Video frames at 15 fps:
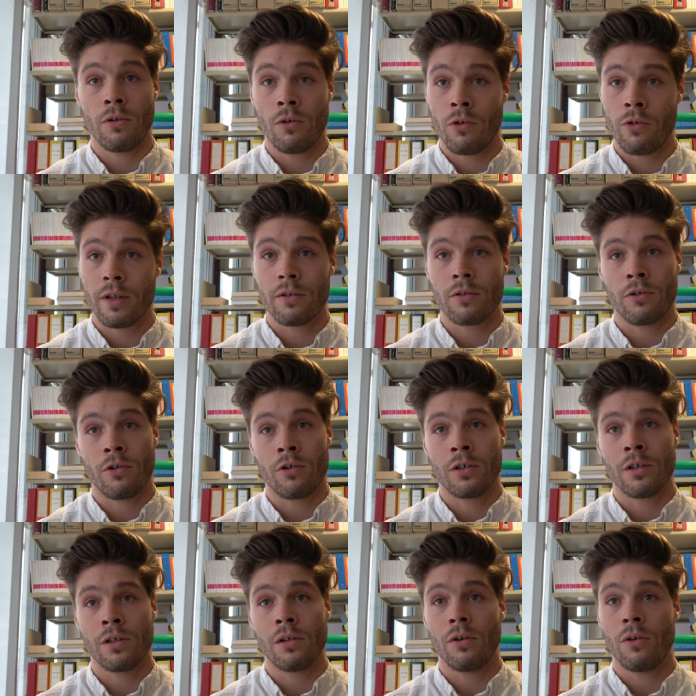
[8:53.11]
or
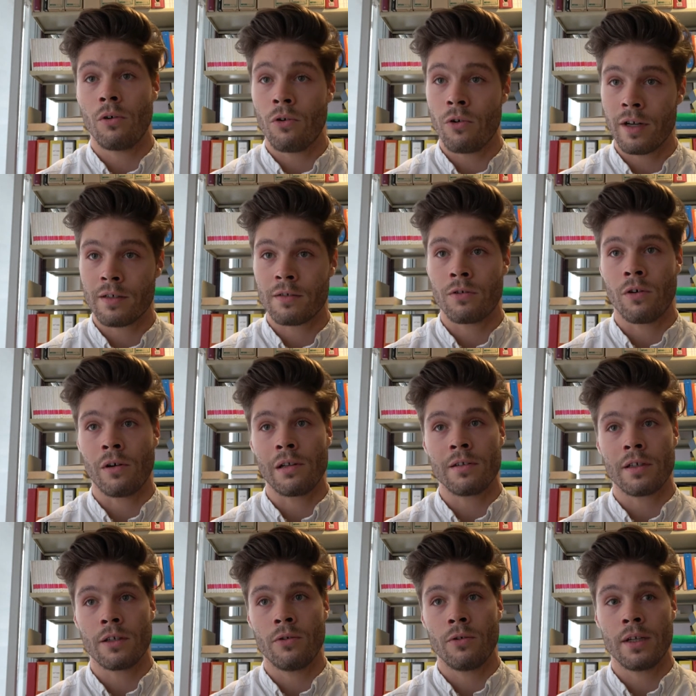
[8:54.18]
internal or external
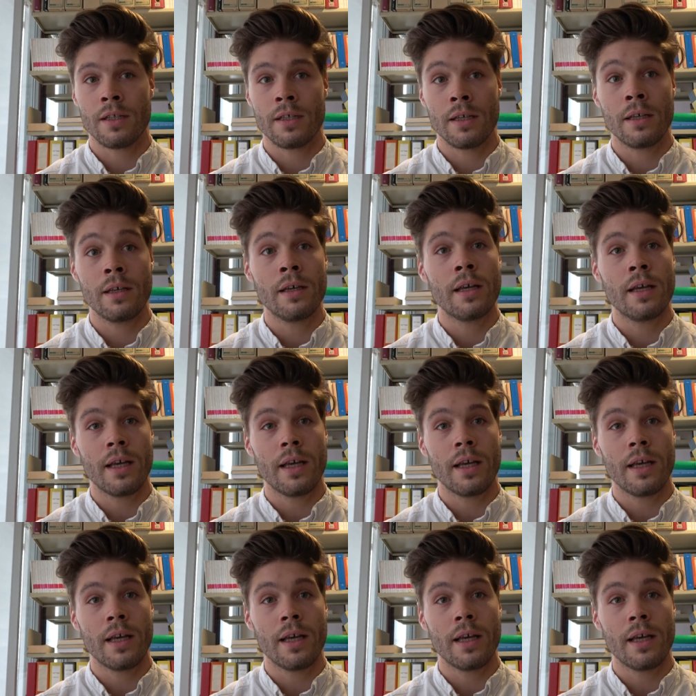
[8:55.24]
security